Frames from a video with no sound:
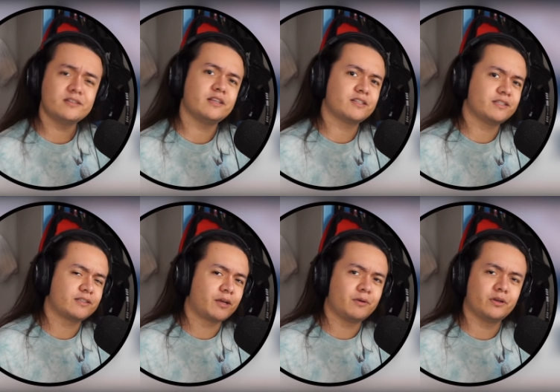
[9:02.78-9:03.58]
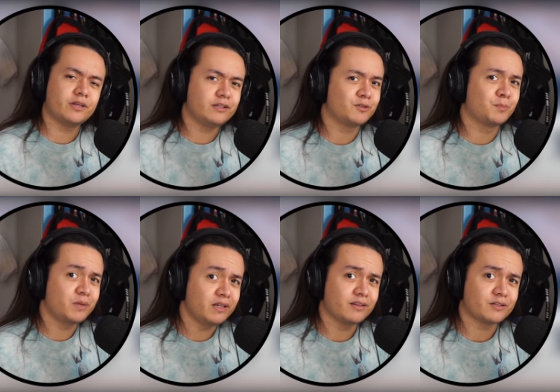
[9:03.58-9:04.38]
necessarily need to
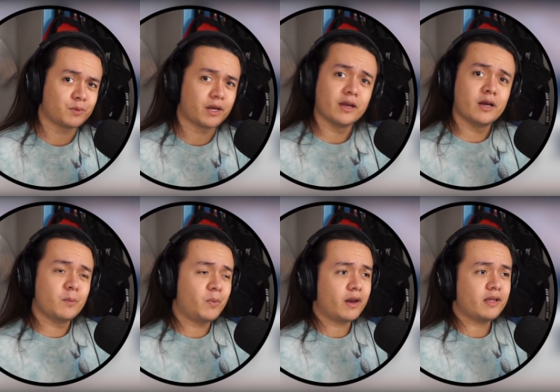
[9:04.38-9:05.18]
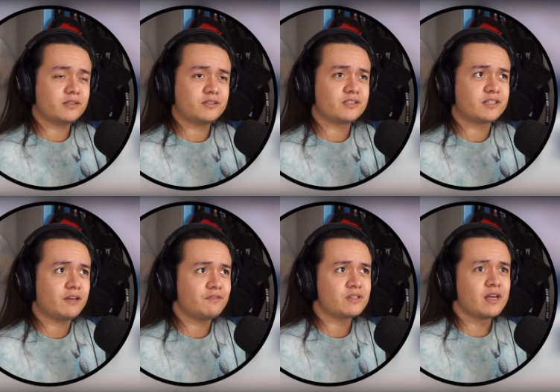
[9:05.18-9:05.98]
be this way, but it just
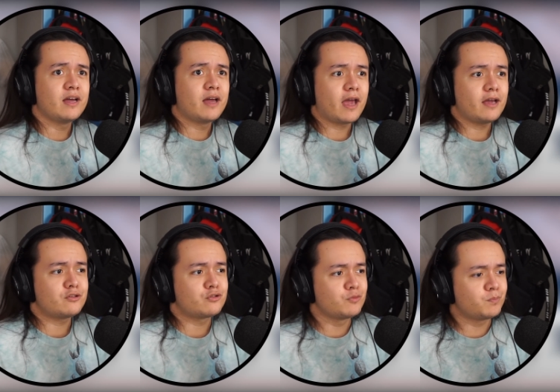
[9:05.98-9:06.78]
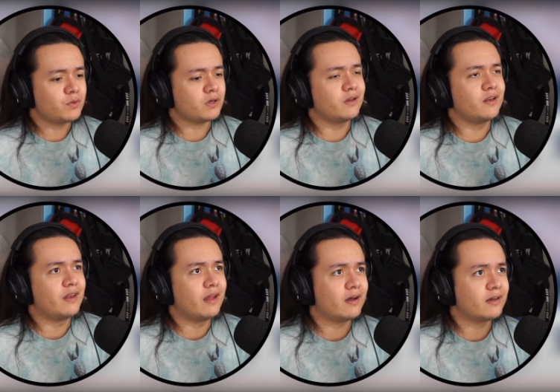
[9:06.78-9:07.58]
gives a super
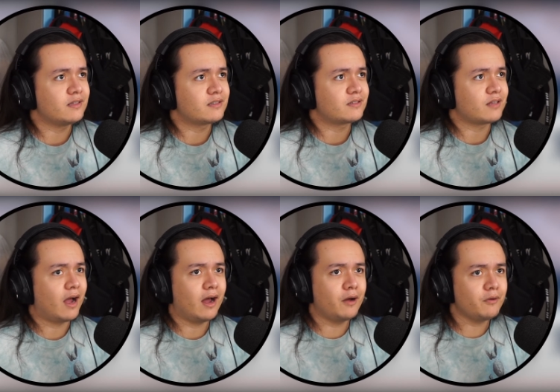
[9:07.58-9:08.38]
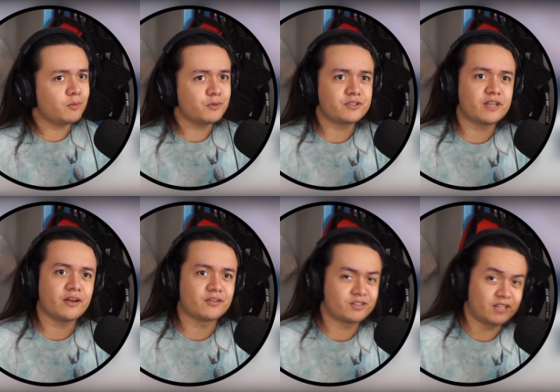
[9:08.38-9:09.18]
nice, I would almost say
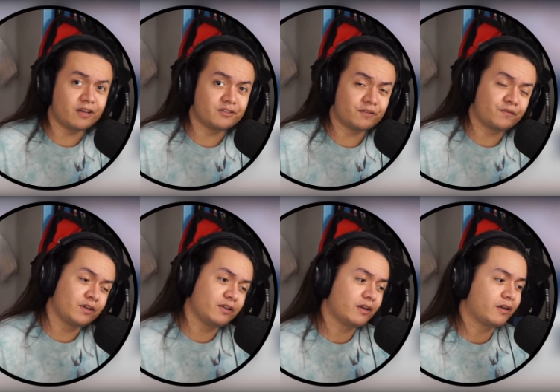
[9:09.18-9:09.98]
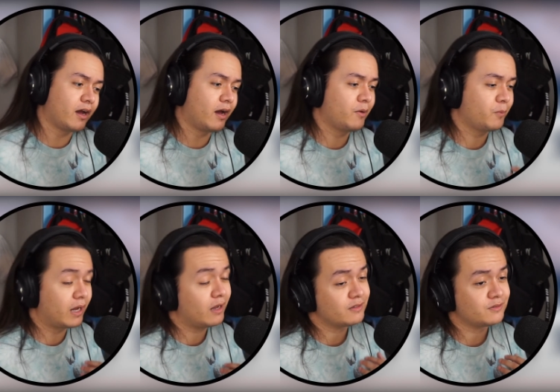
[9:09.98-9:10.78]
nostalgic feeling uh, when
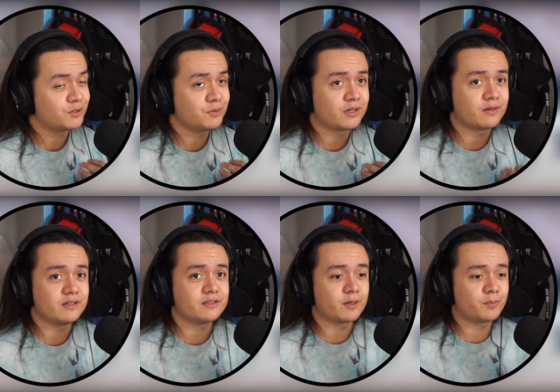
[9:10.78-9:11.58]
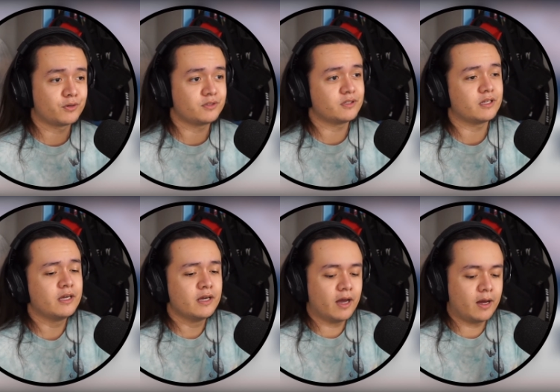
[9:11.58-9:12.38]
I listen to it, at least uh, personally,
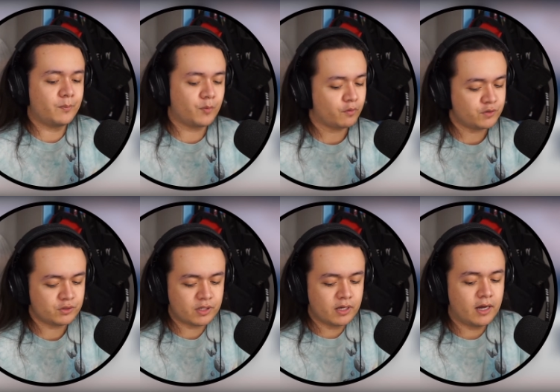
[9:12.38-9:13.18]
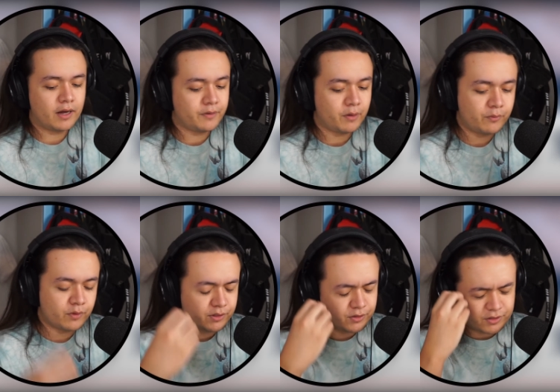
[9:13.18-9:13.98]
um, of just, I don't know,
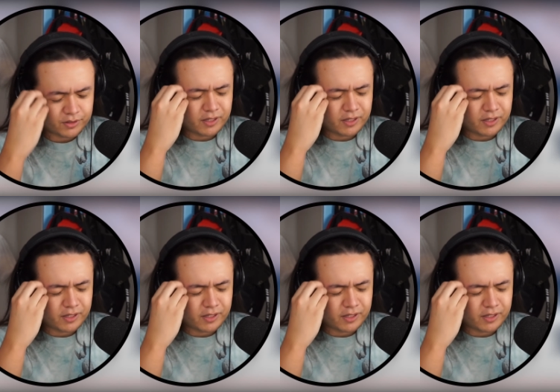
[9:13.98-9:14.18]
I, I just